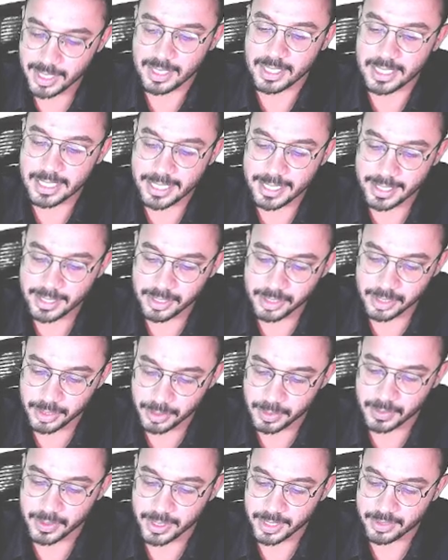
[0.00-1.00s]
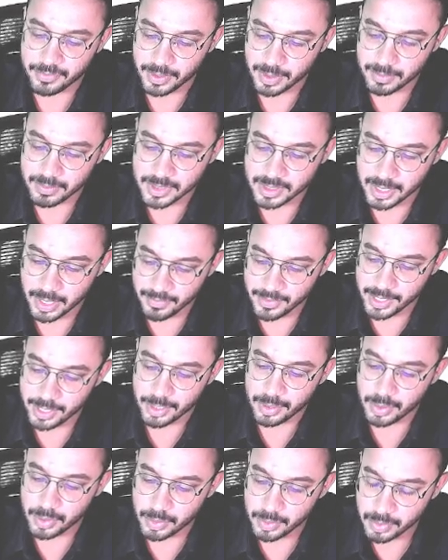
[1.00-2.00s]
late neonate. From 7
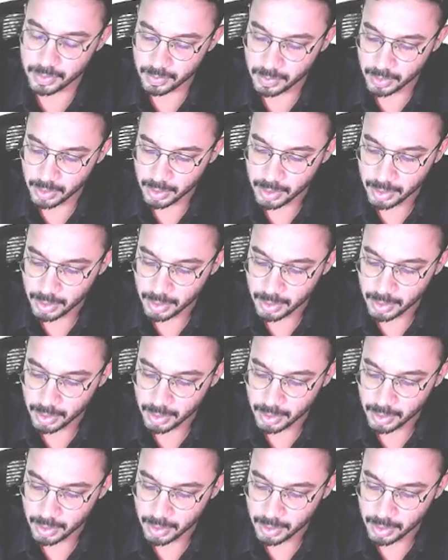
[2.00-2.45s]
to